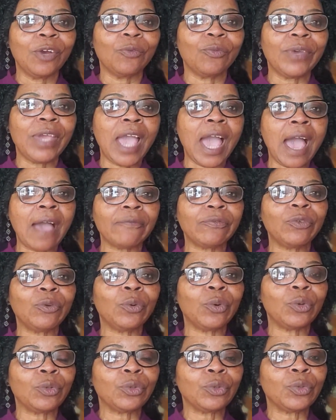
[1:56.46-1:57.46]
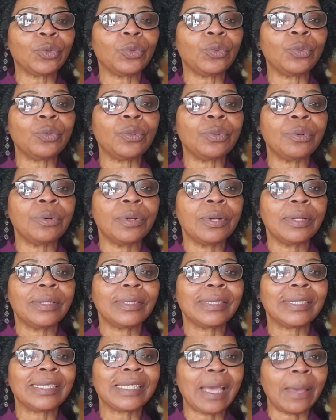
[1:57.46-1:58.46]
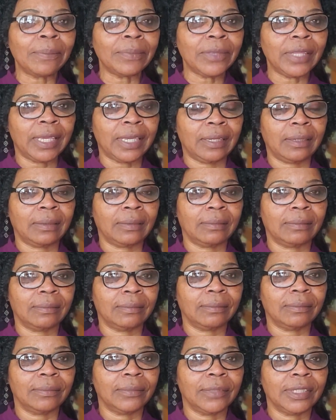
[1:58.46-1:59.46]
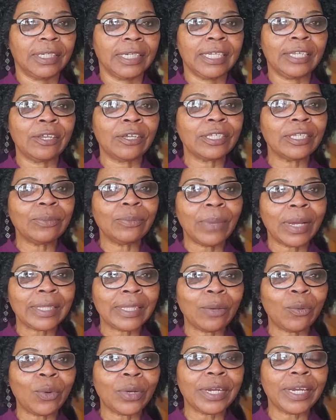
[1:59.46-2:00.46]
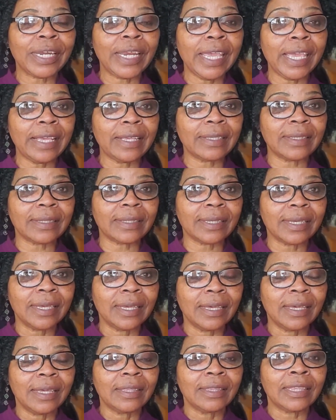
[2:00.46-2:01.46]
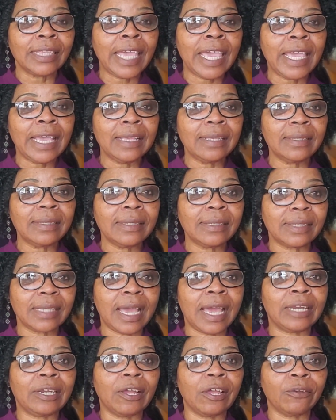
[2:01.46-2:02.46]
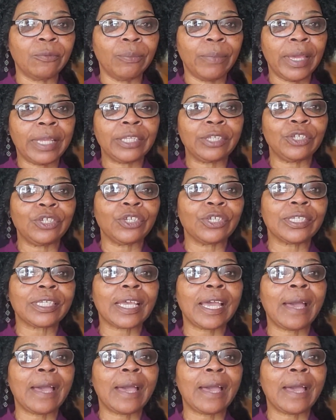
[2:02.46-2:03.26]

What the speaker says: We have to go through something. It doesn't matter what it is. Things are not meant to just